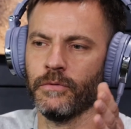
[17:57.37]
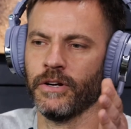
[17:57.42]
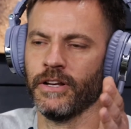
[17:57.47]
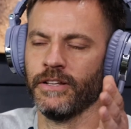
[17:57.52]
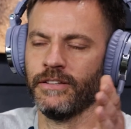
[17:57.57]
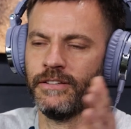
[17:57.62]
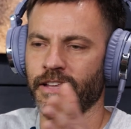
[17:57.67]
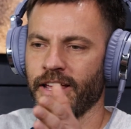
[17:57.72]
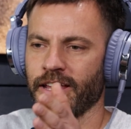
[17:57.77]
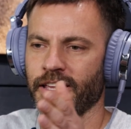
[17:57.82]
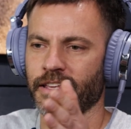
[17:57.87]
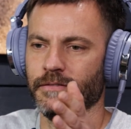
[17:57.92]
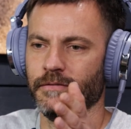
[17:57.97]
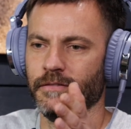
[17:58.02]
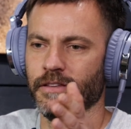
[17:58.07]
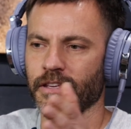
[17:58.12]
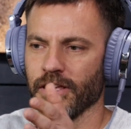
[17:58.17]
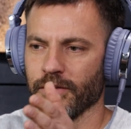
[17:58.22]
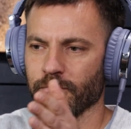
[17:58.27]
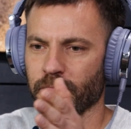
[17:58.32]
You want it to like
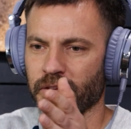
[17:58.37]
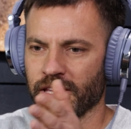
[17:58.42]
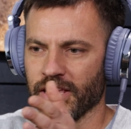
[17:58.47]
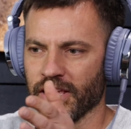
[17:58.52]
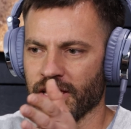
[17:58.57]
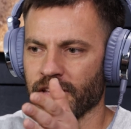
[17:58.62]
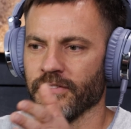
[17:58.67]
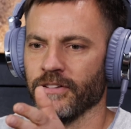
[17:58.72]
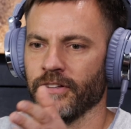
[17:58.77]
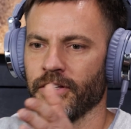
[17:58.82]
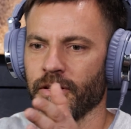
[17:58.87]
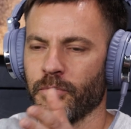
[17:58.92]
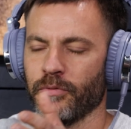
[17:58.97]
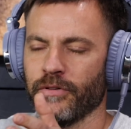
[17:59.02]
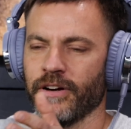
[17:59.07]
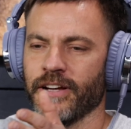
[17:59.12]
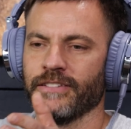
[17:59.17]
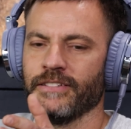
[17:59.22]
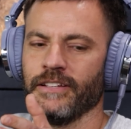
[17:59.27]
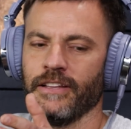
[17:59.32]
be evenly
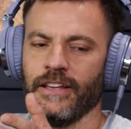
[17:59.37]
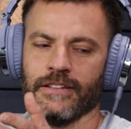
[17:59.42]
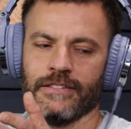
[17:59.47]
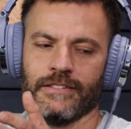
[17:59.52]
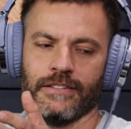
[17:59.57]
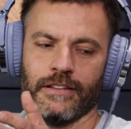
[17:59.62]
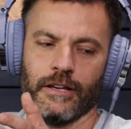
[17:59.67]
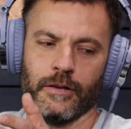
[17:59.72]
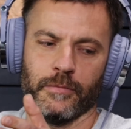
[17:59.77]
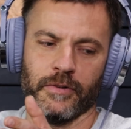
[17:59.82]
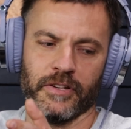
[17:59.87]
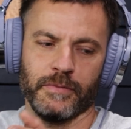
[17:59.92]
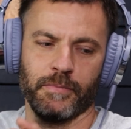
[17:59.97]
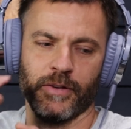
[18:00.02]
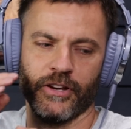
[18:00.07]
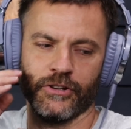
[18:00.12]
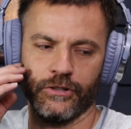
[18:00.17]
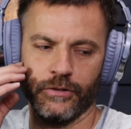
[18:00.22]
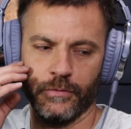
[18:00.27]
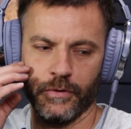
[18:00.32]
pressed against the helmet,
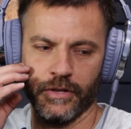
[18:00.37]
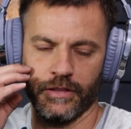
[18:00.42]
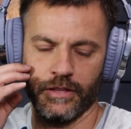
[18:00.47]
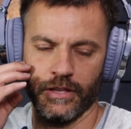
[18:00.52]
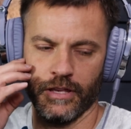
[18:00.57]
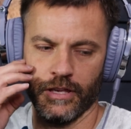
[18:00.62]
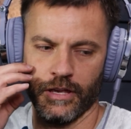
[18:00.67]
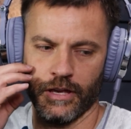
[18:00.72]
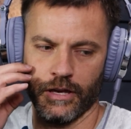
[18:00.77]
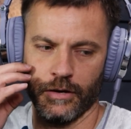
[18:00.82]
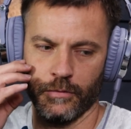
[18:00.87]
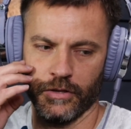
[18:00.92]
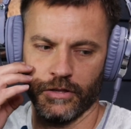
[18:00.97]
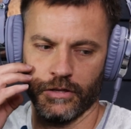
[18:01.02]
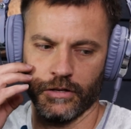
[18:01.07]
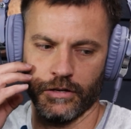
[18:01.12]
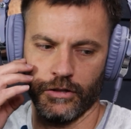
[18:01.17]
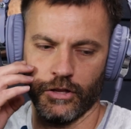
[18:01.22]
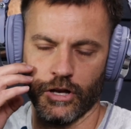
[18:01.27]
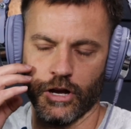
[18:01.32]
especially with
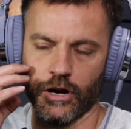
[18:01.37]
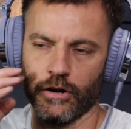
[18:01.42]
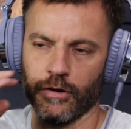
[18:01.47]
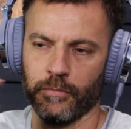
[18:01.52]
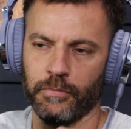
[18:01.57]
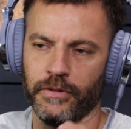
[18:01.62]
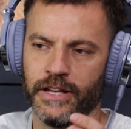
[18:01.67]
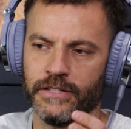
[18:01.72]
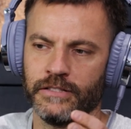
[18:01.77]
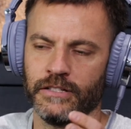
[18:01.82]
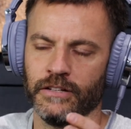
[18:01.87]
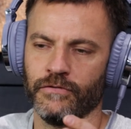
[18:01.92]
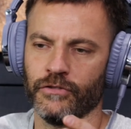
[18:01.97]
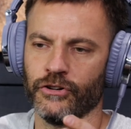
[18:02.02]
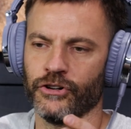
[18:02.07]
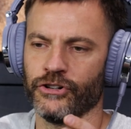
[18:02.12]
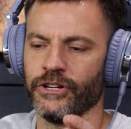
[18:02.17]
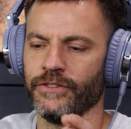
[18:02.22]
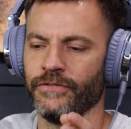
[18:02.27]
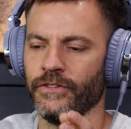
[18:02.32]
the harder plastic
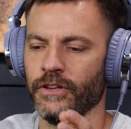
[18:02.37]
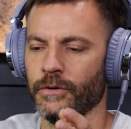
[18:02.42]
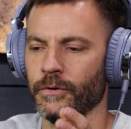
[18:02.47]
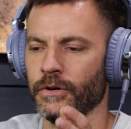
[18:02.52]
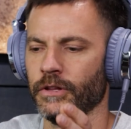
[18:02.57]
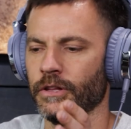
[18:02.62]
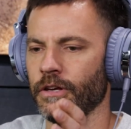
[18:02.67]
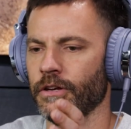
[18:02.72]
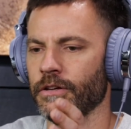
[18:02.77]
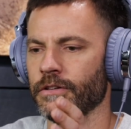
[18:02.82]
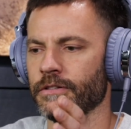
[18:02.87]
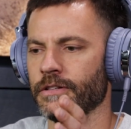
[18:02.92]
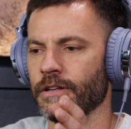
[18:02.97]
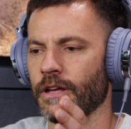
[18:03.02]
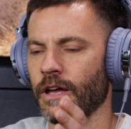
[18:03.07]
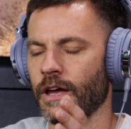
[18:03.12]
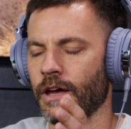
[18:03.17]
version. If you get one of those,